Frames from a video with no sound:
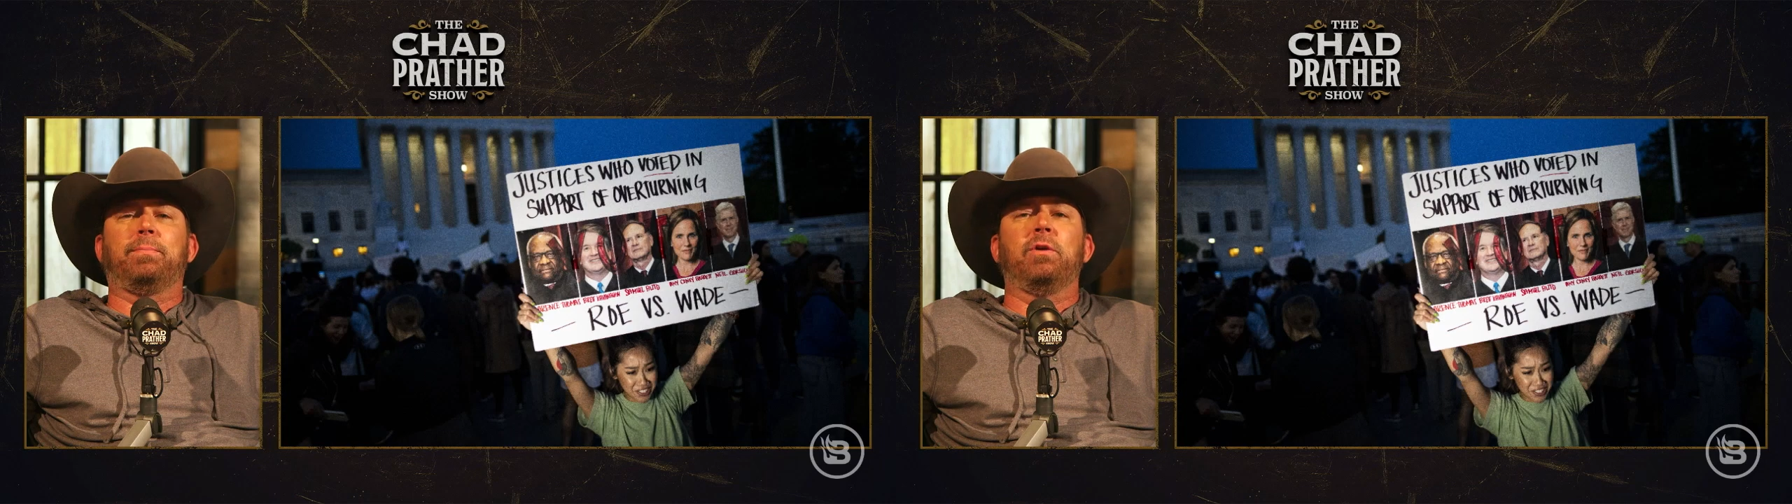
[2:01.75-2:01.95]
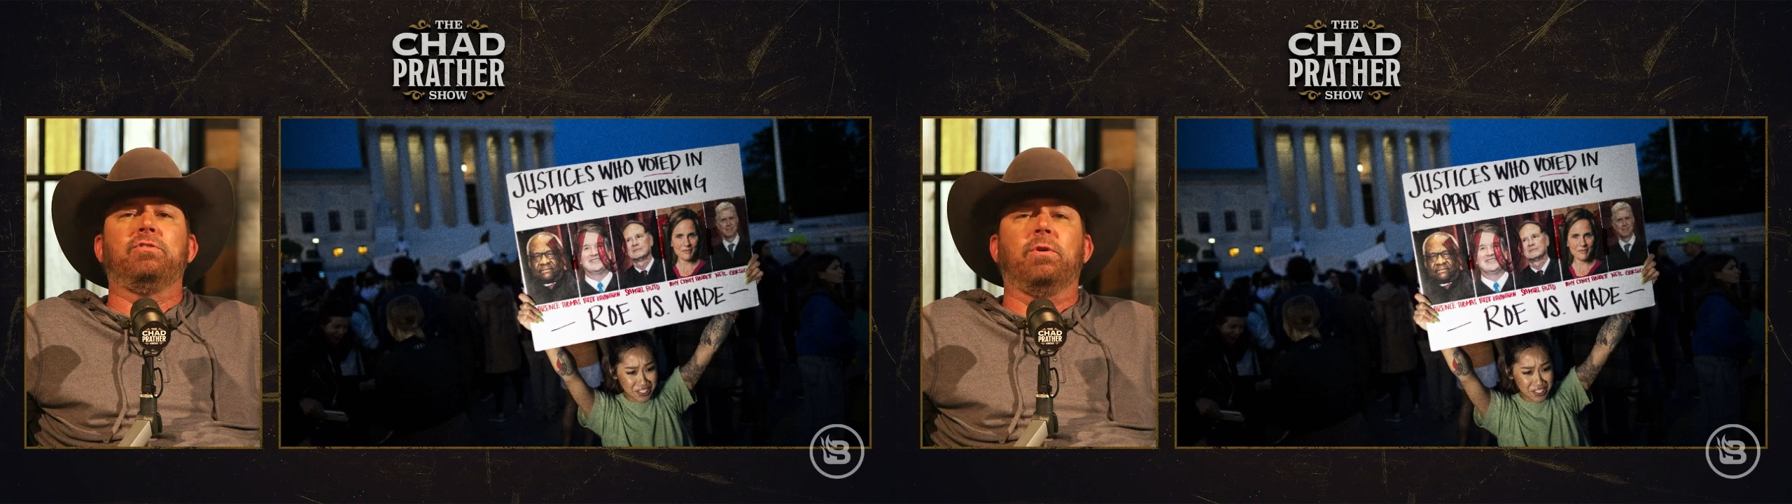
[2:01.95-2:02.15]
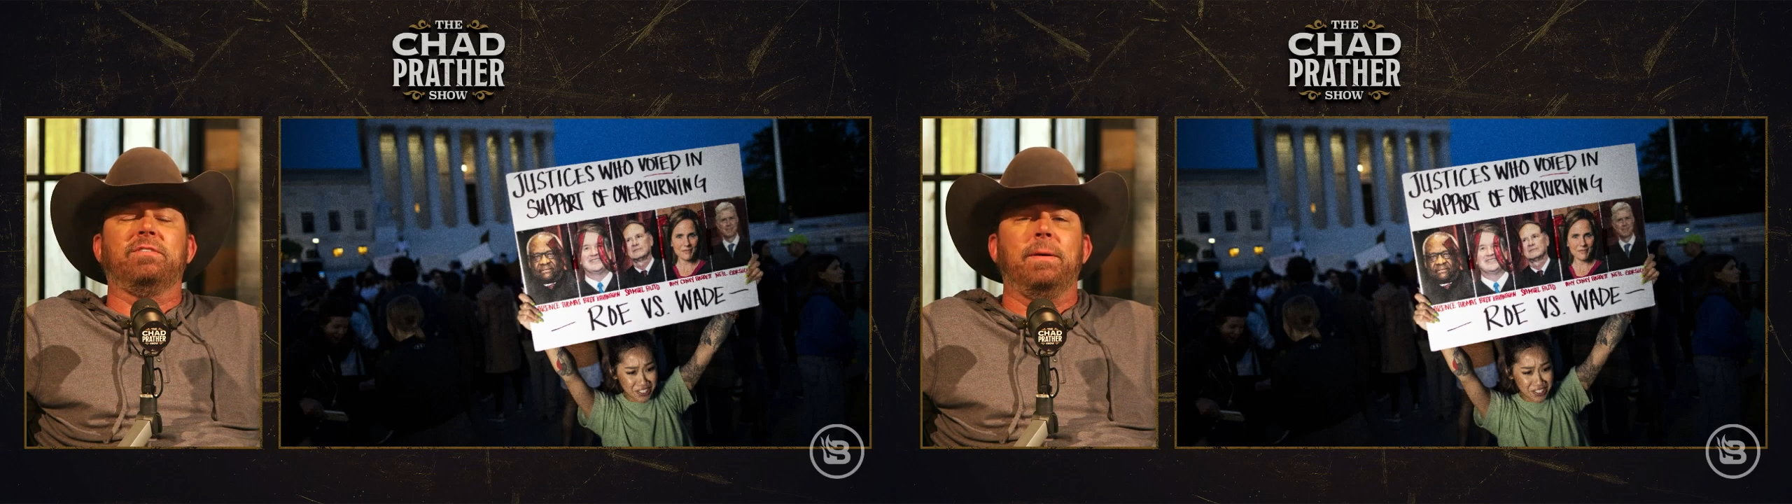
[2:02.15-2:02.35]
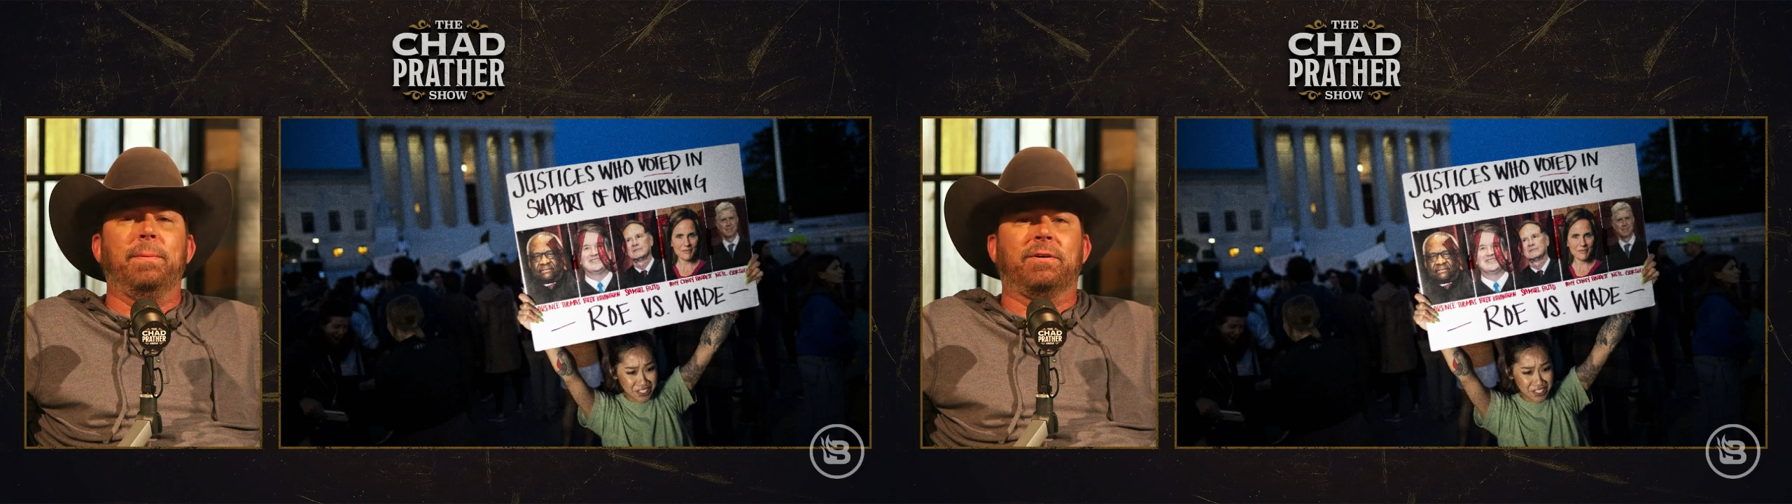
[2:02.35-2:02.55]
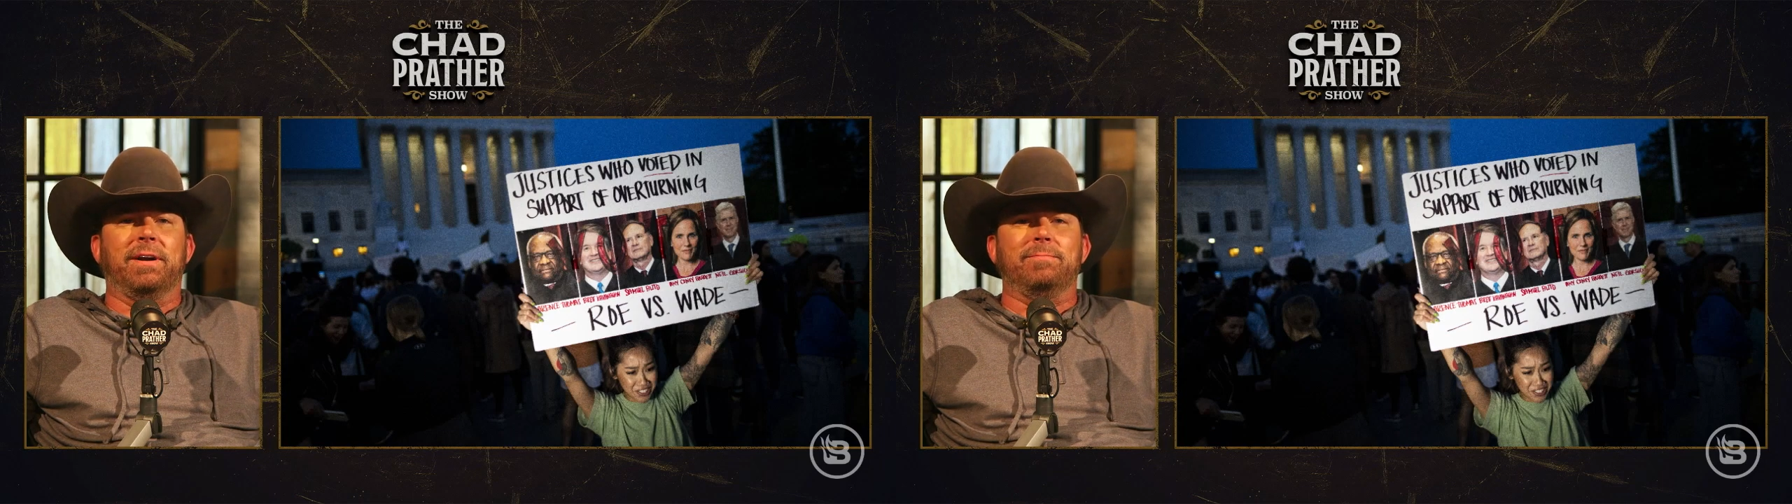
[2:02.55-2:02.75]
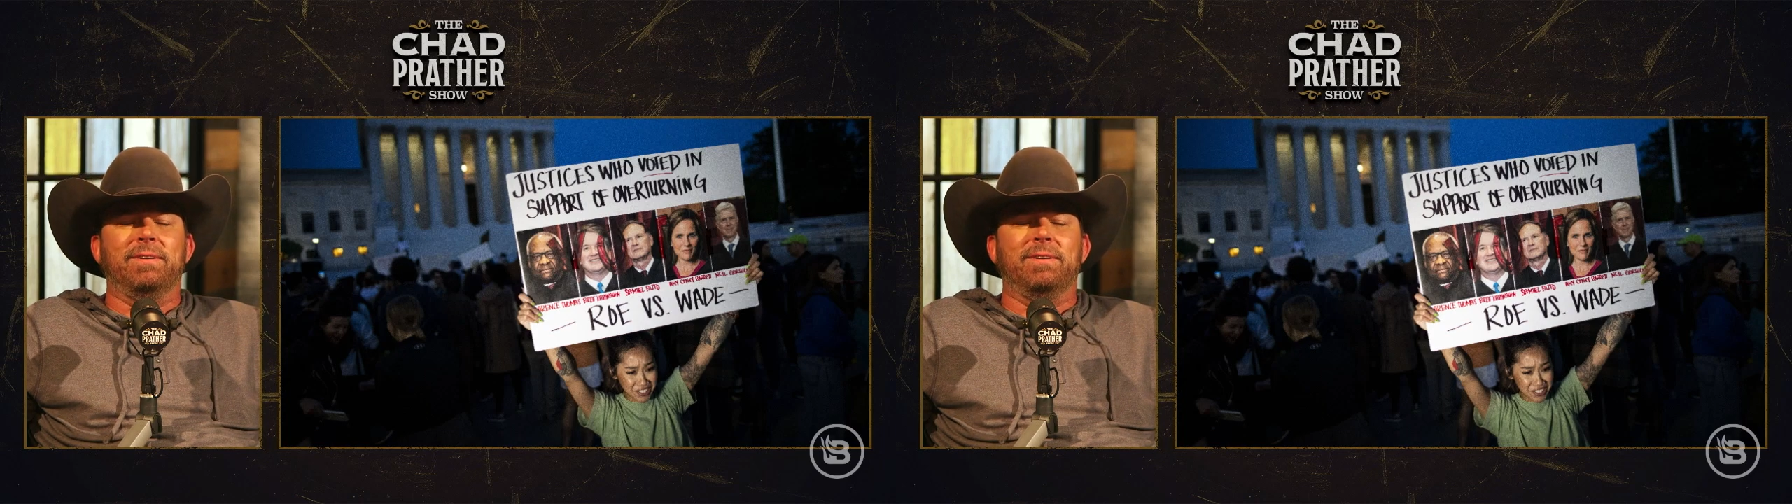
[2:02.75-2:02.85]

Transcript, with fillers: pro choice hypocrite.